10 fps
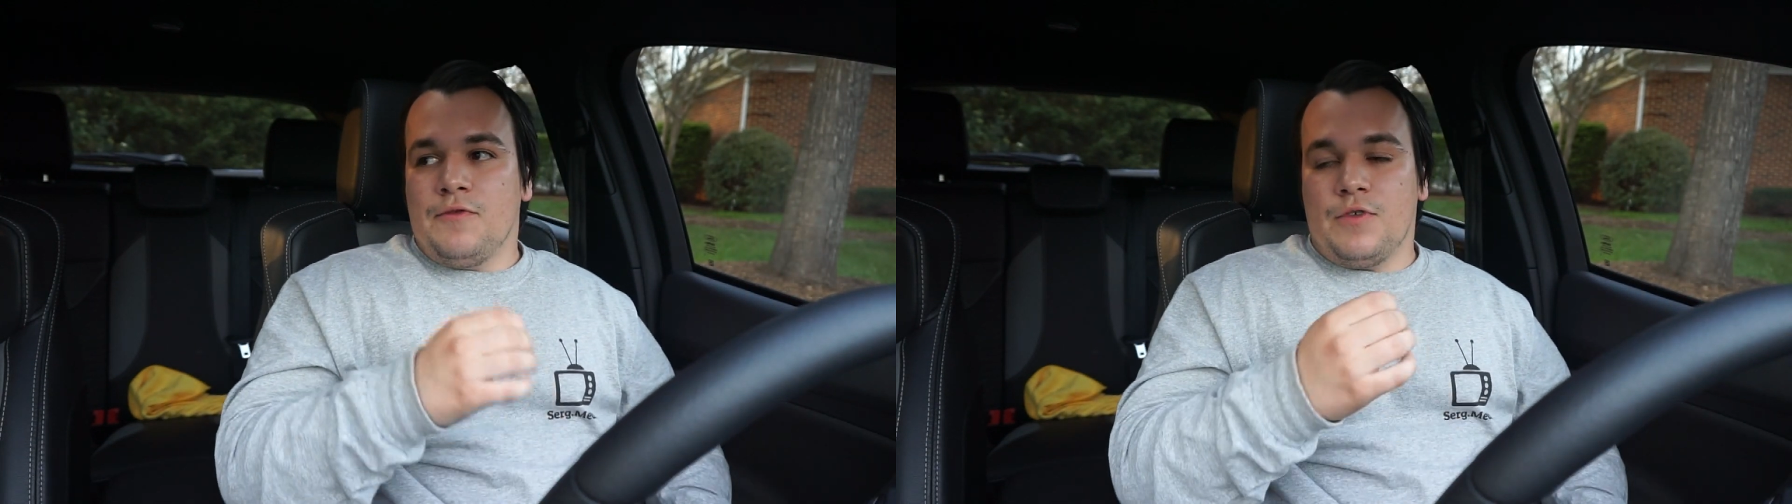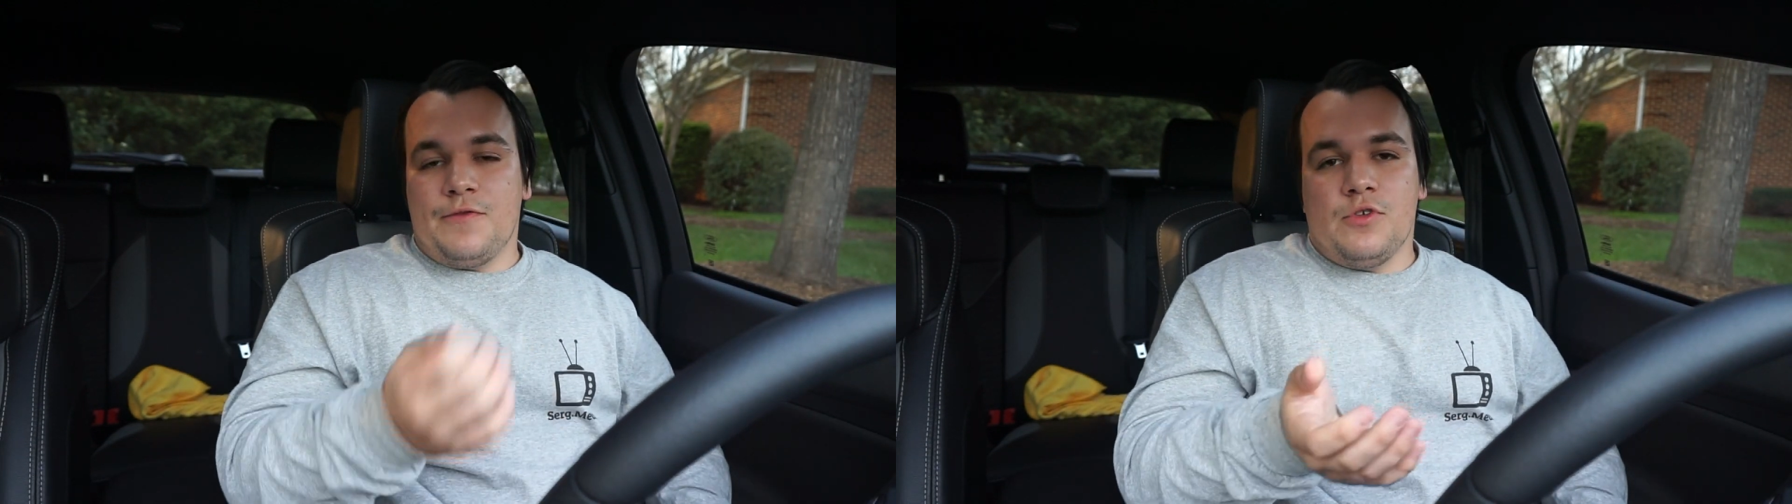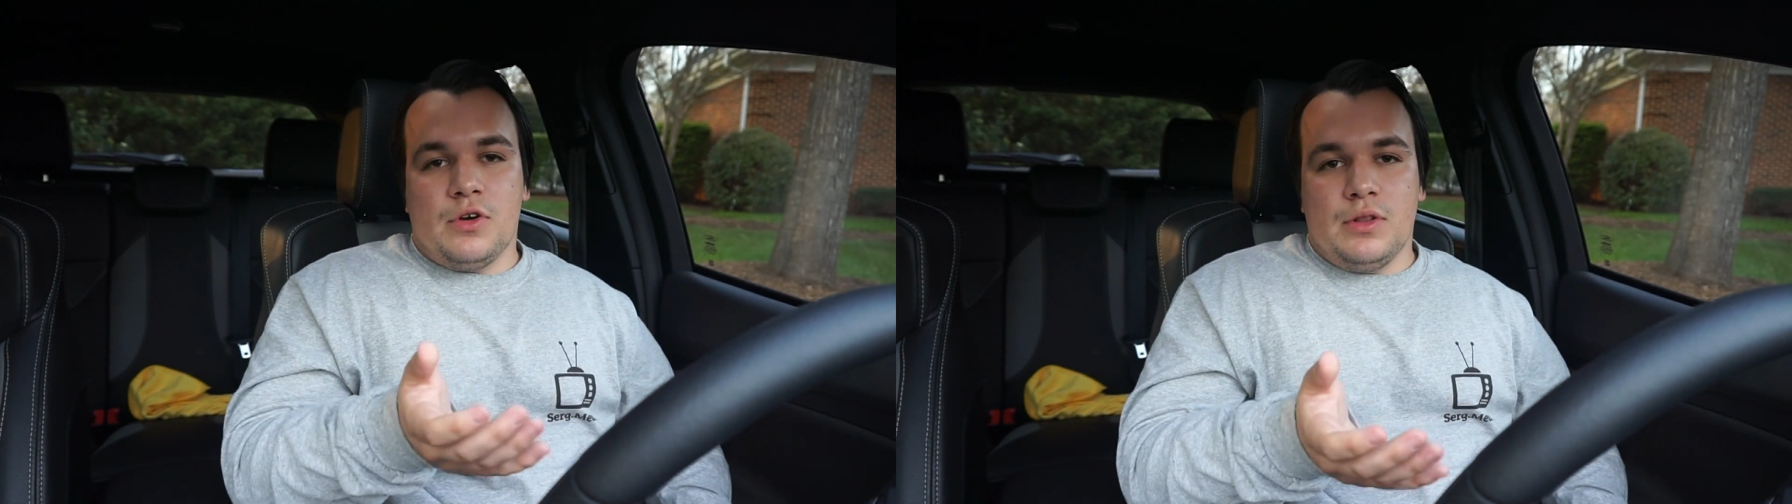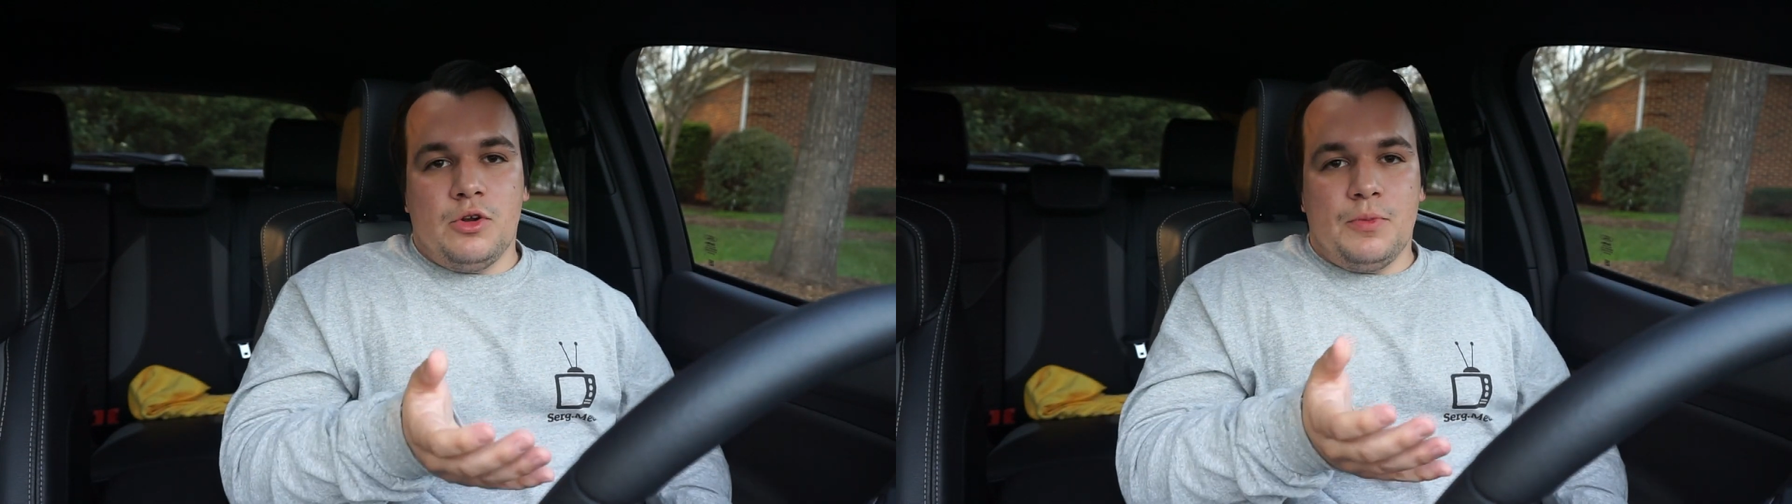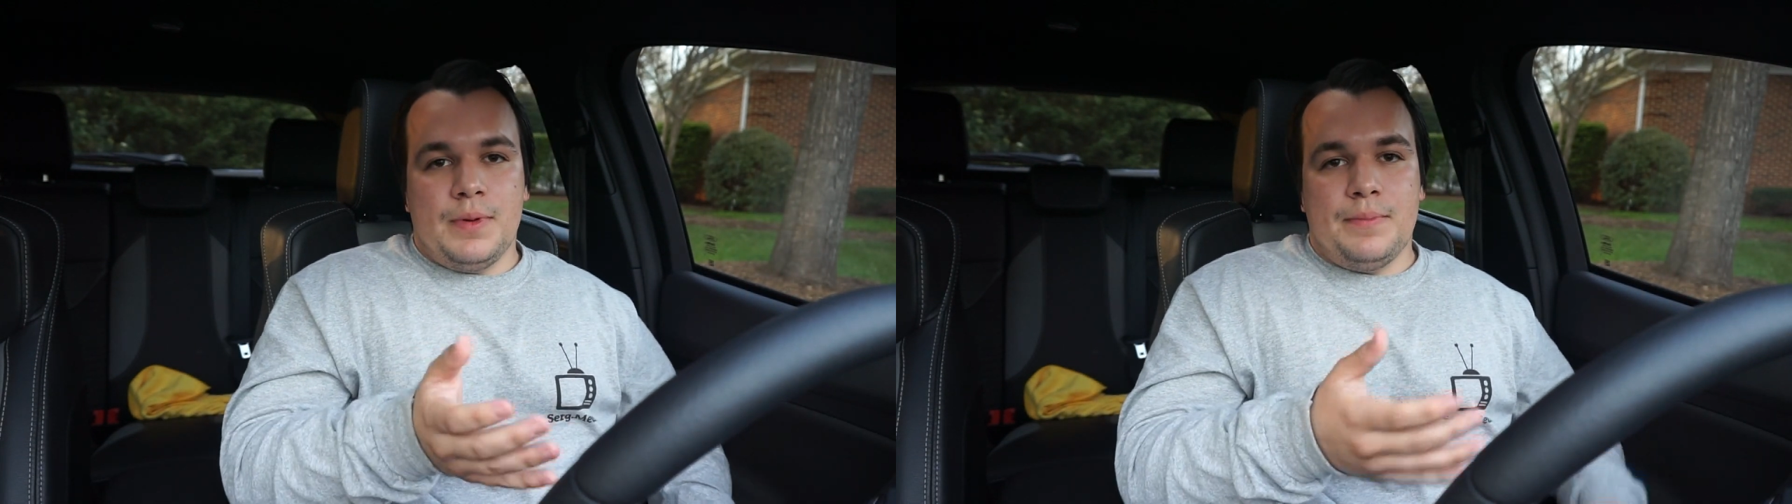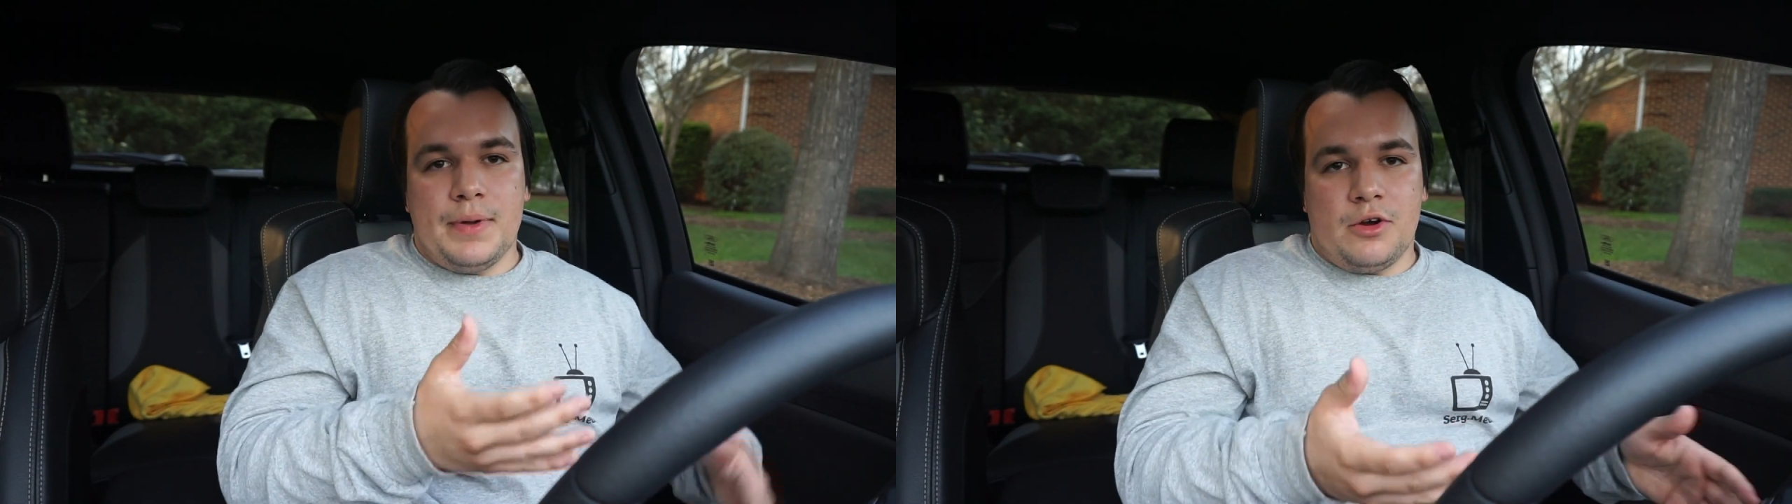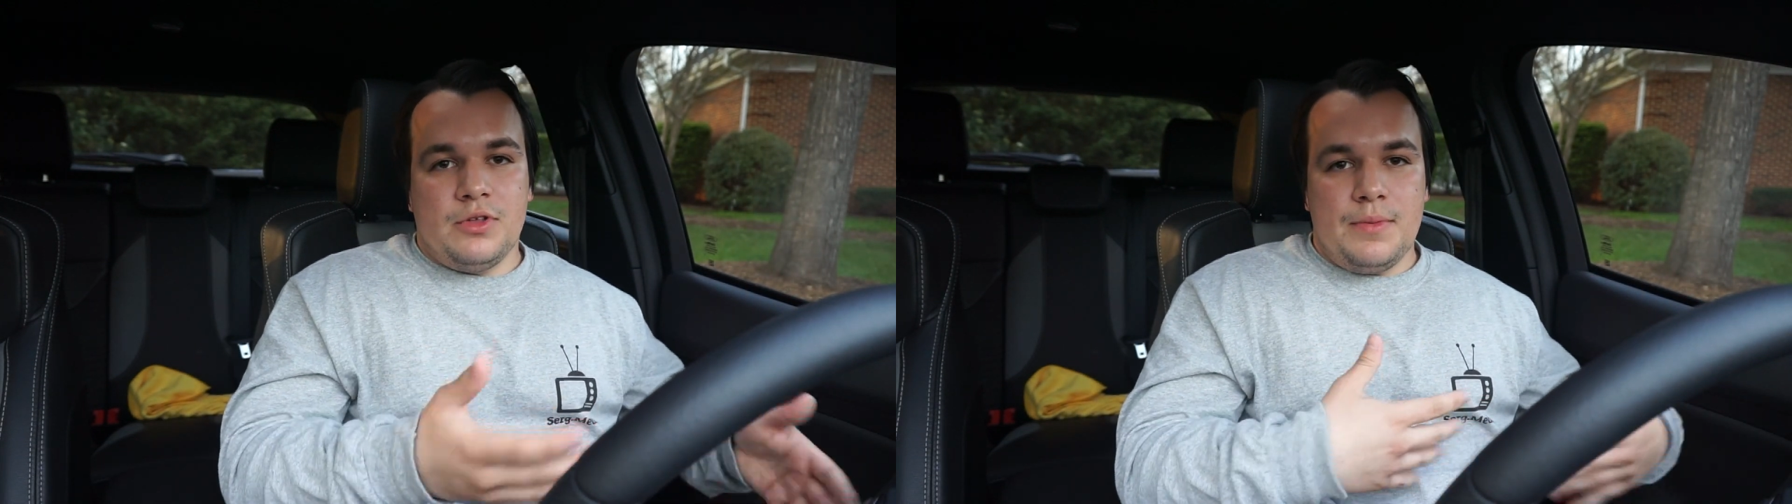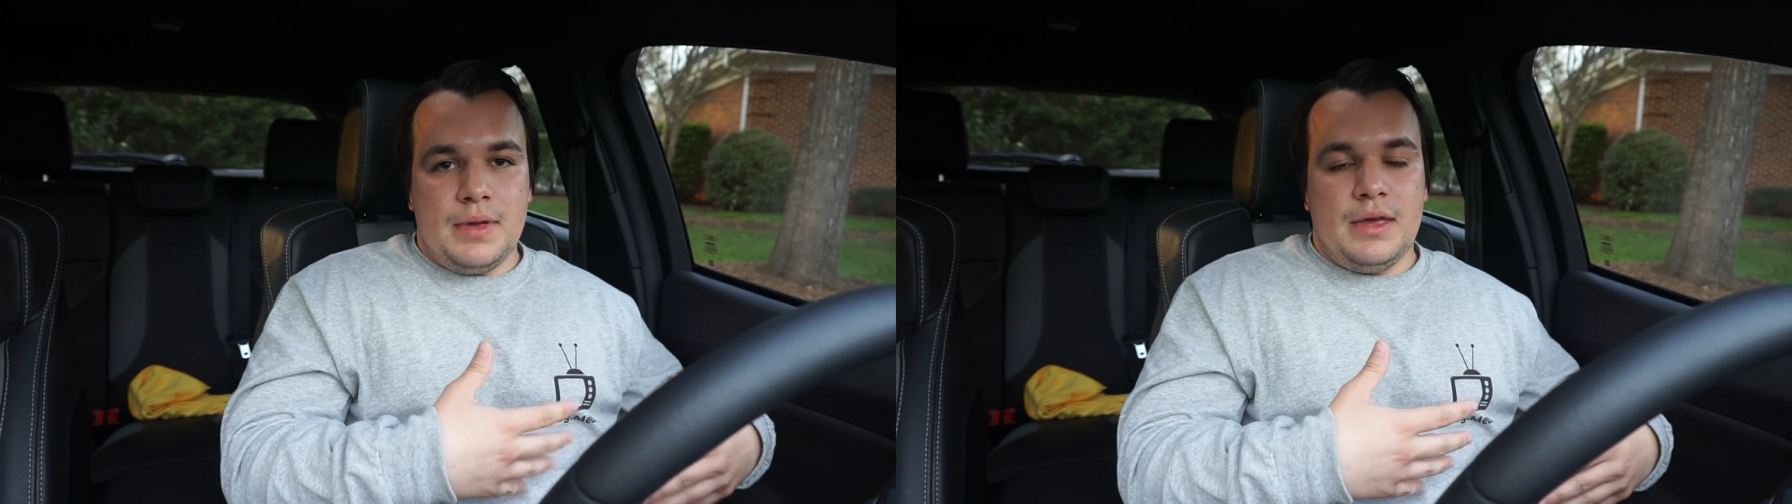If you're a little bit bigger
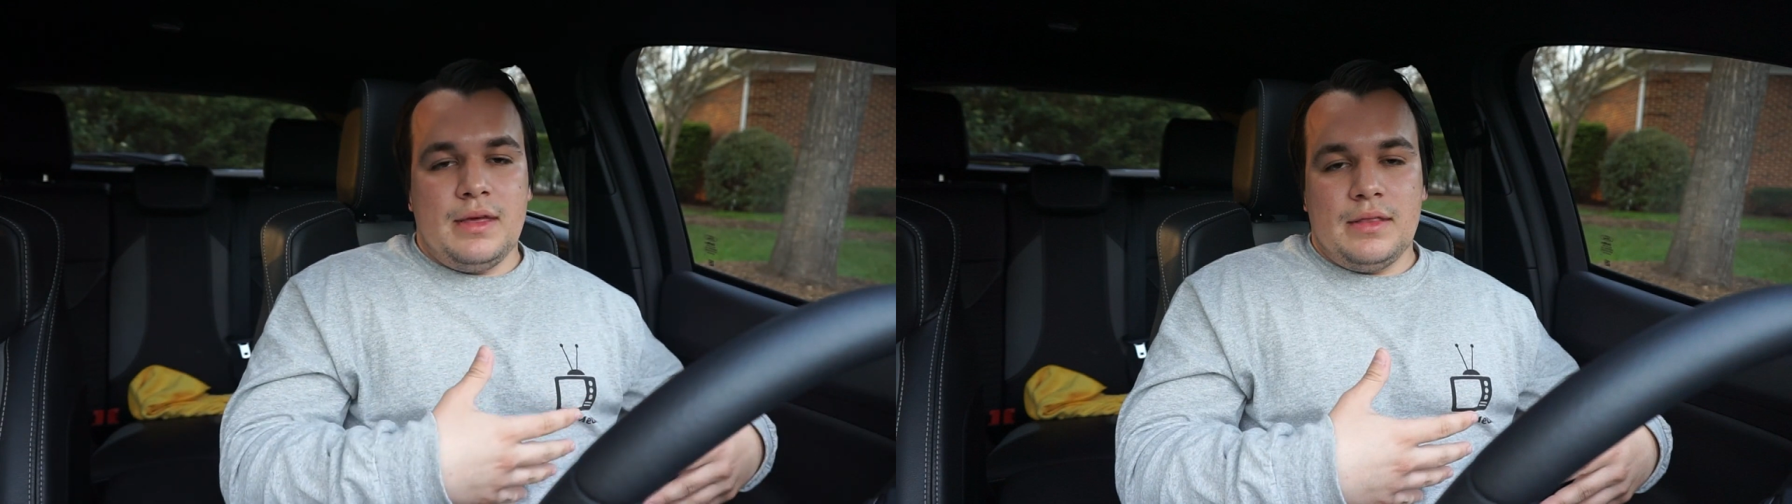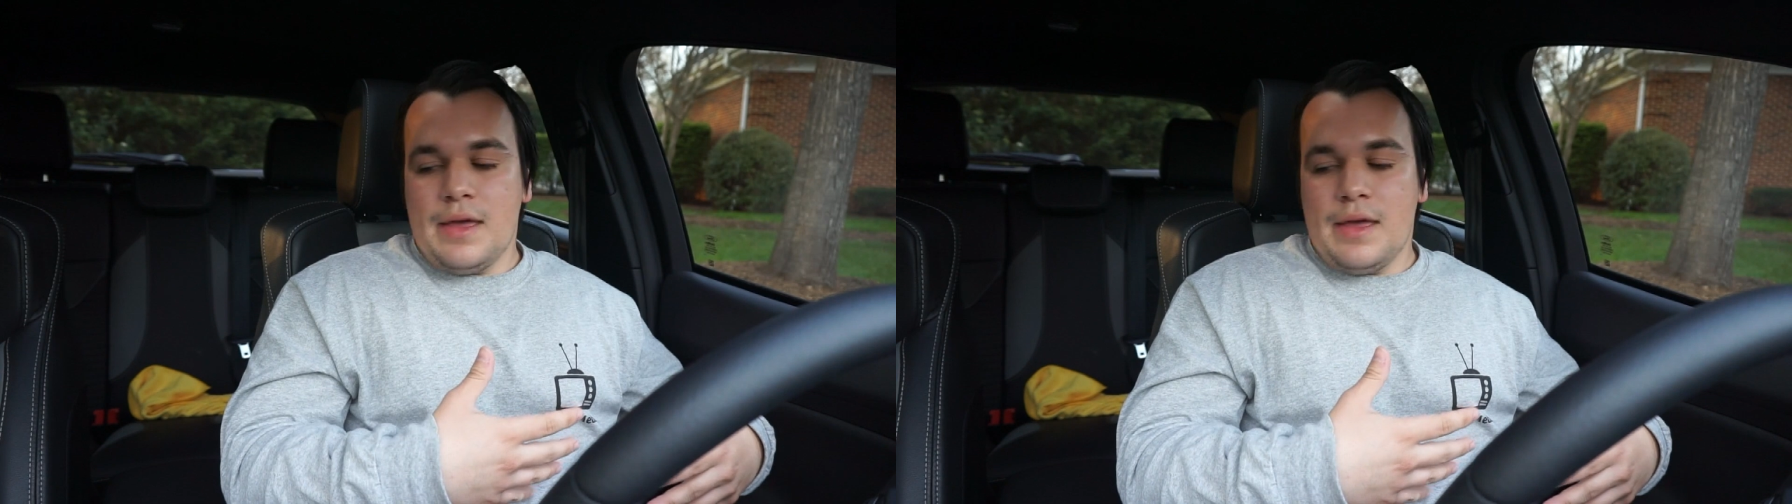than me,